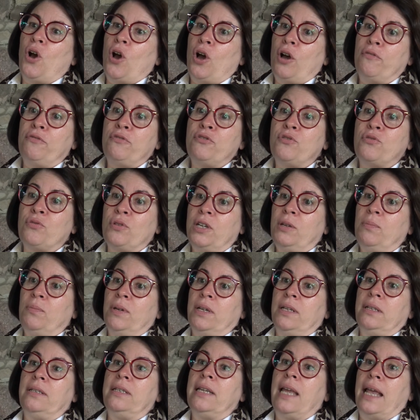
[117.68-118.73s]
of
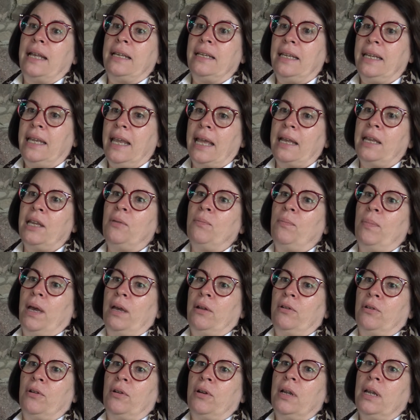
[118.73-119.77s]
treatment and getting
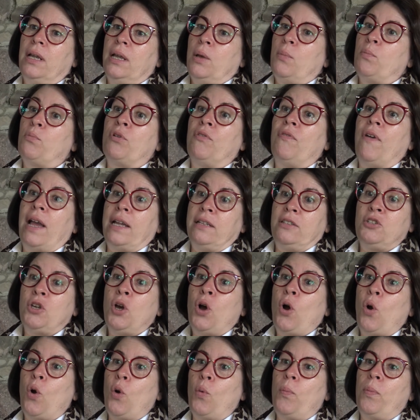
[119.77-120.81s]
better provides
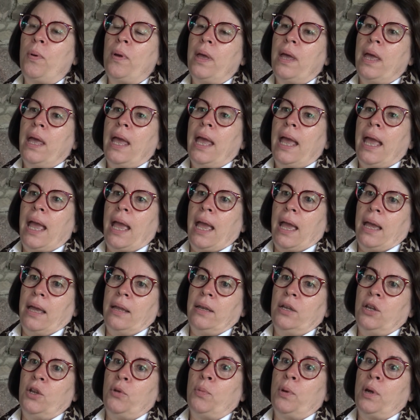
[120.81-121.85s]
hope
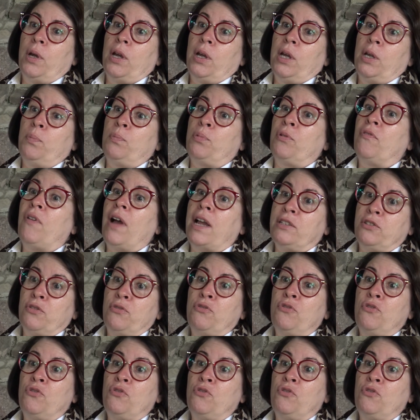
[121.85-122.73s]
and it provides a